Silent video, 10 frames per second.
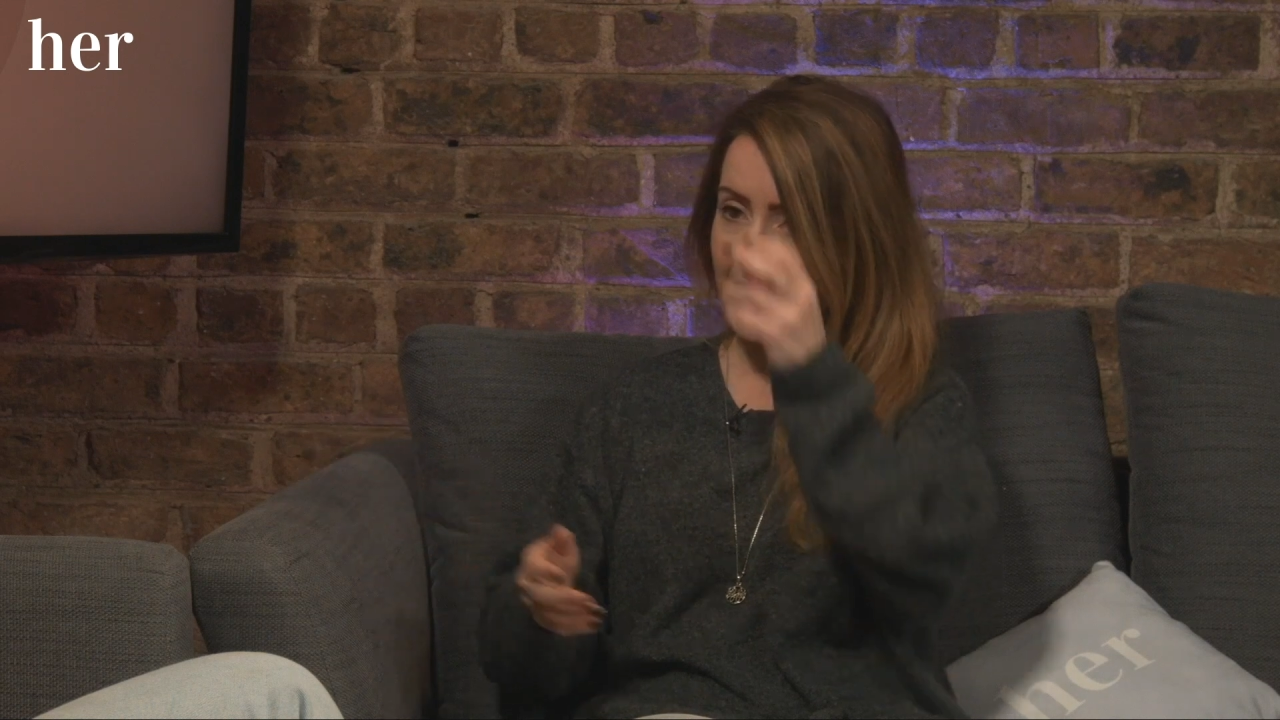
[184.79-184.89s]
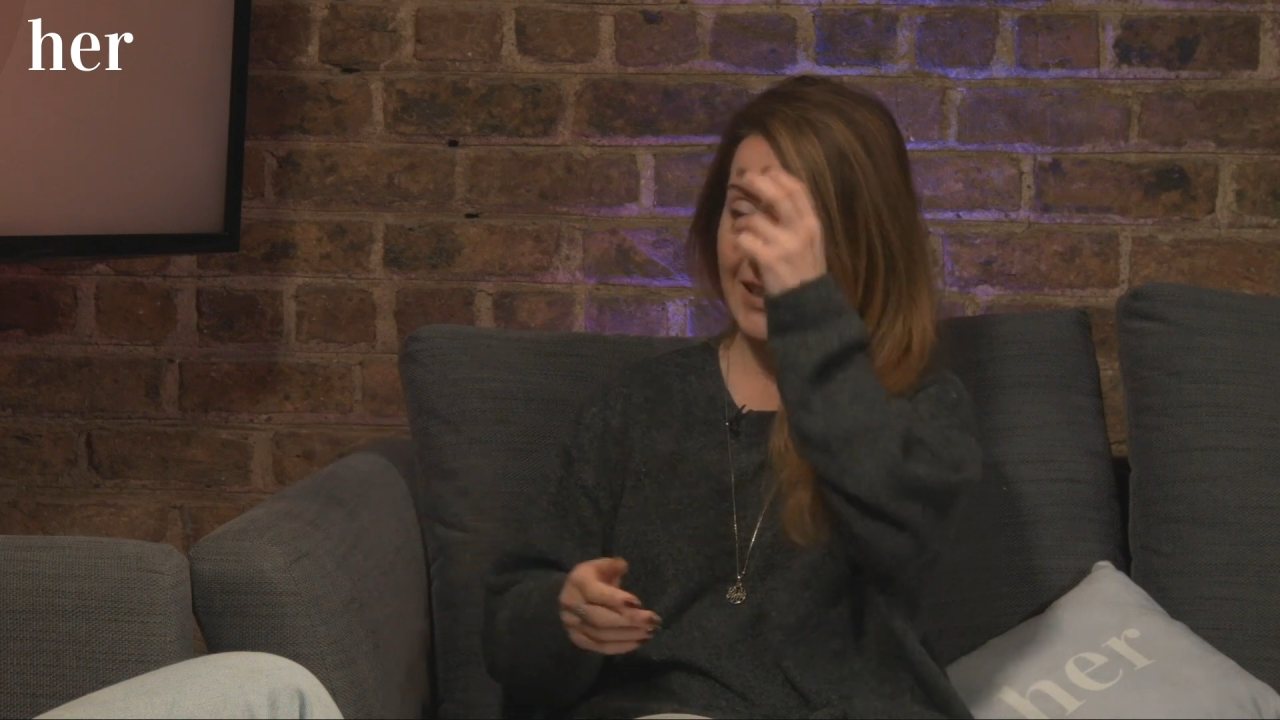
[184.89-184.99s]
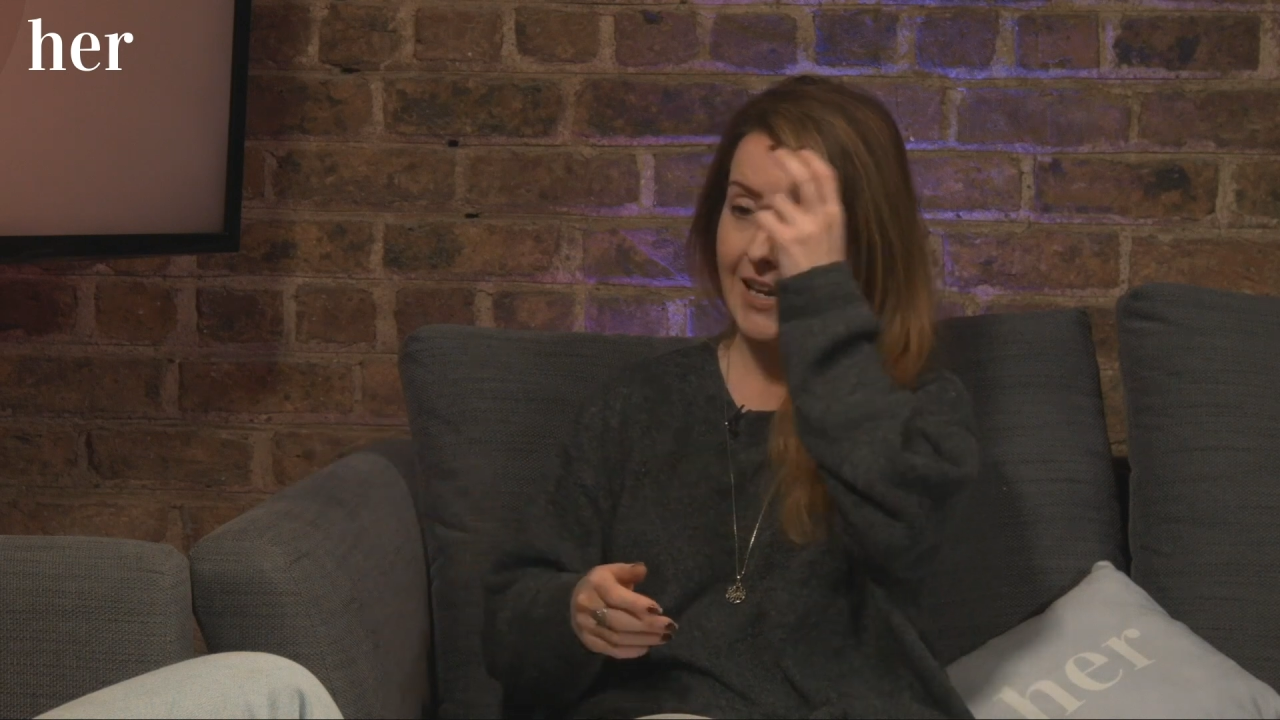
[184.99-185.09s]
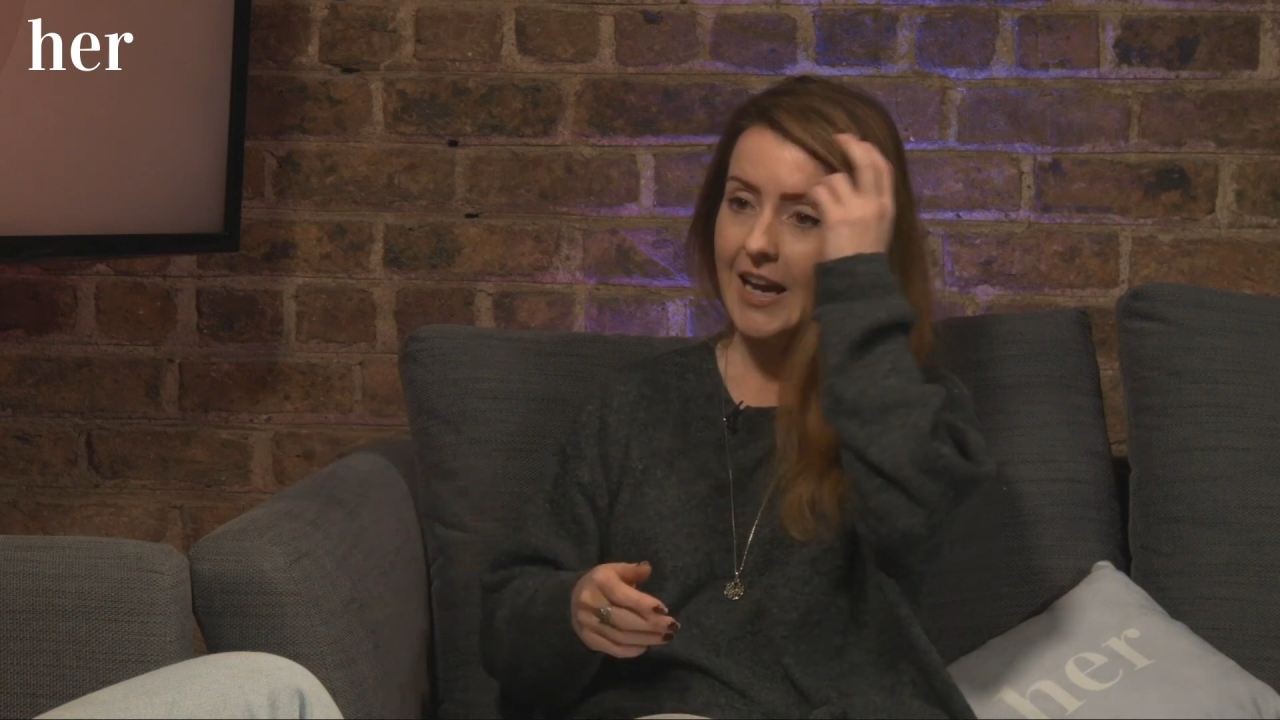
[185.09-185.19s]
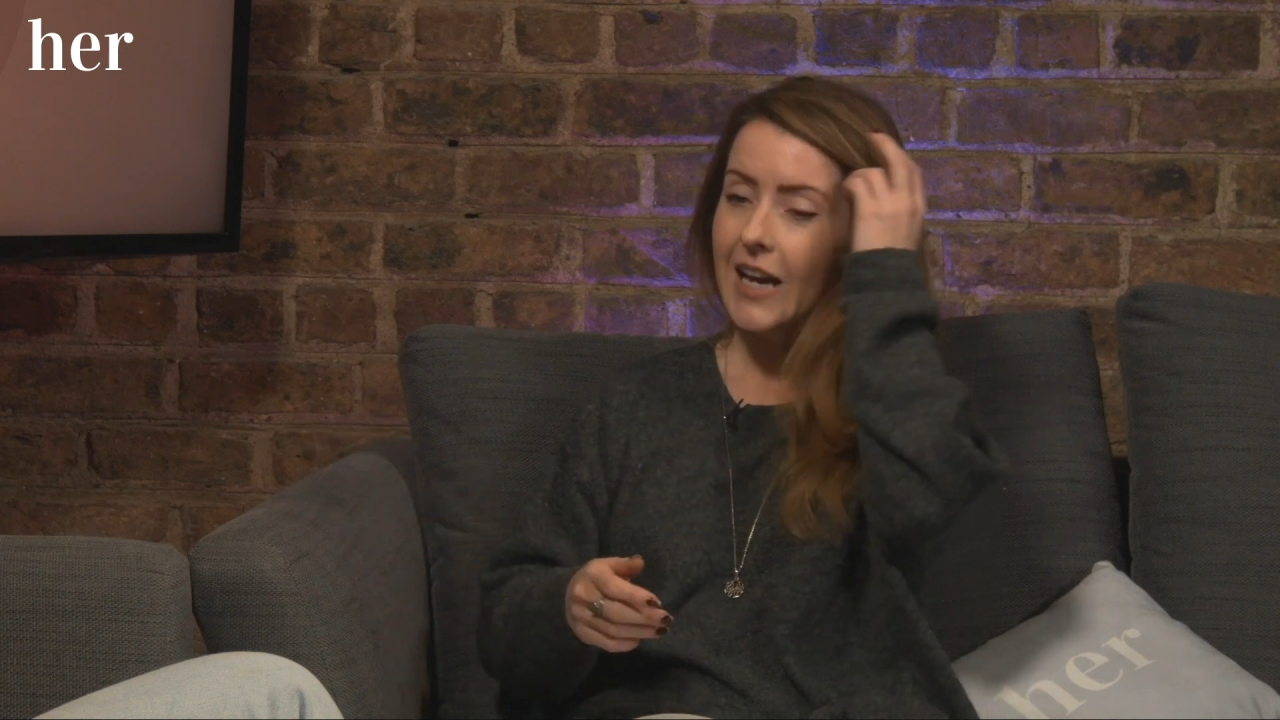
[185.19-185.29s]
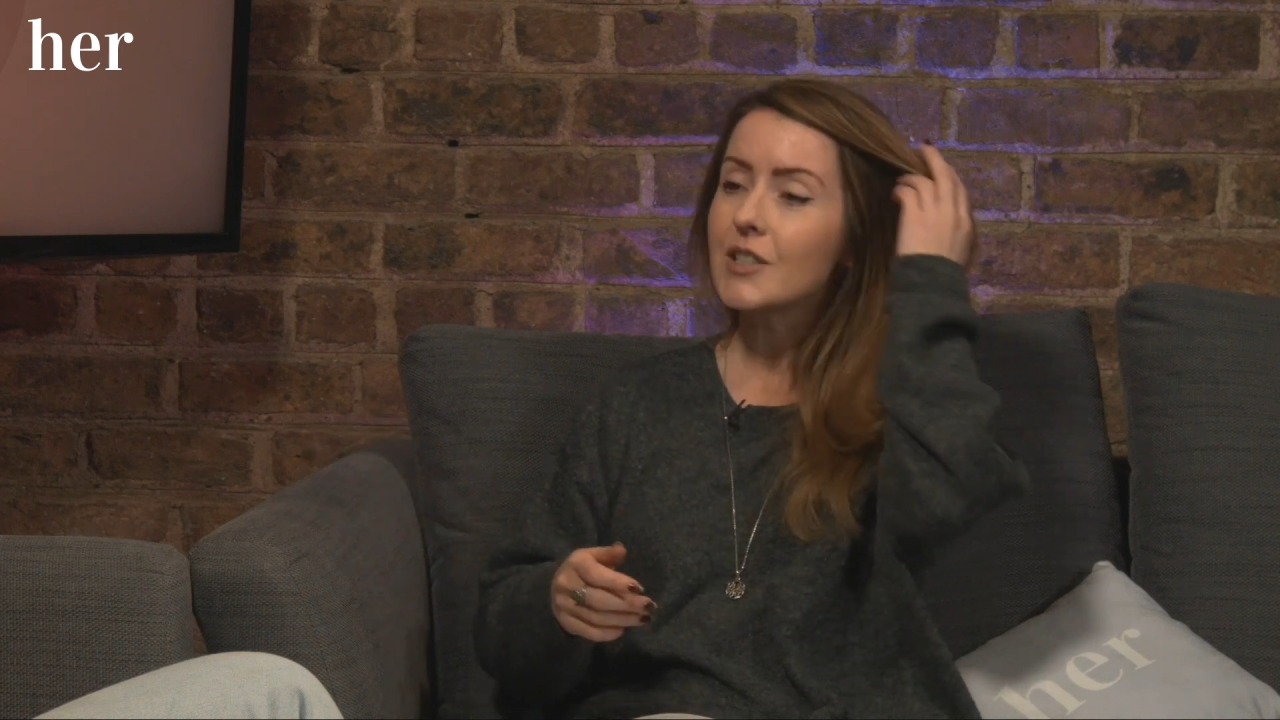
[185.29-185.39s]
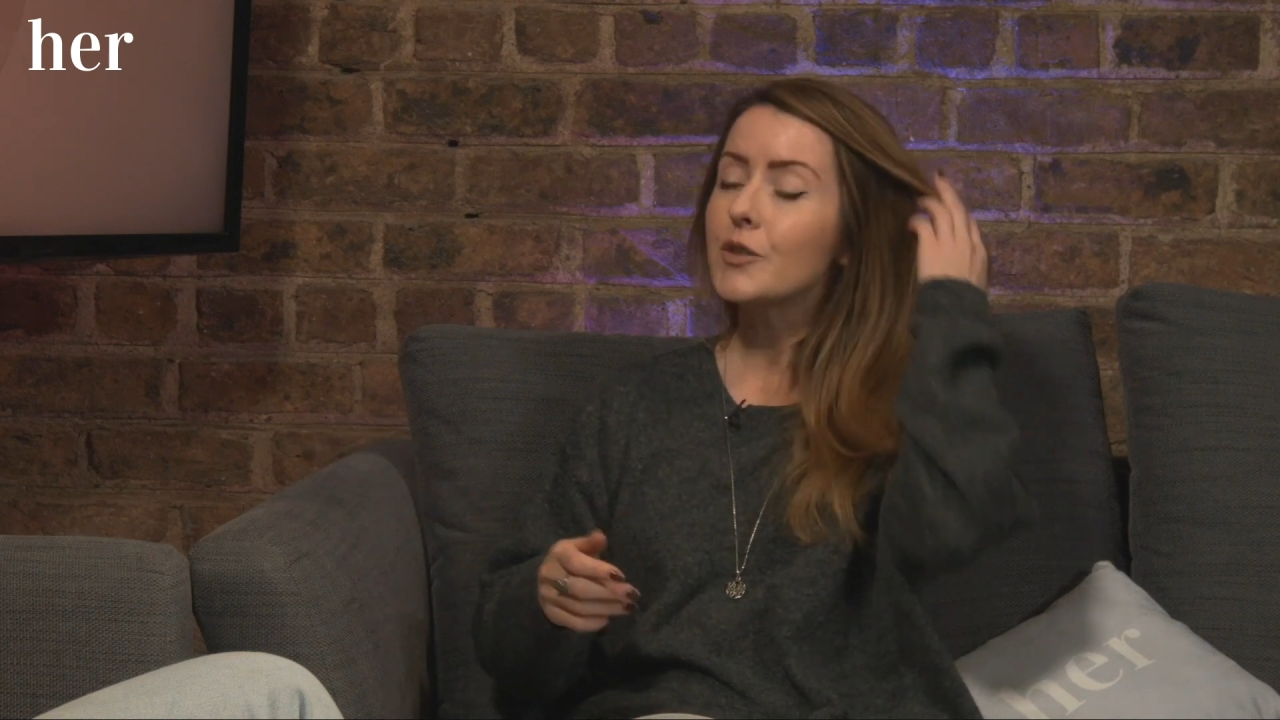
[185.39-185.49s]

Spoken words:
And it's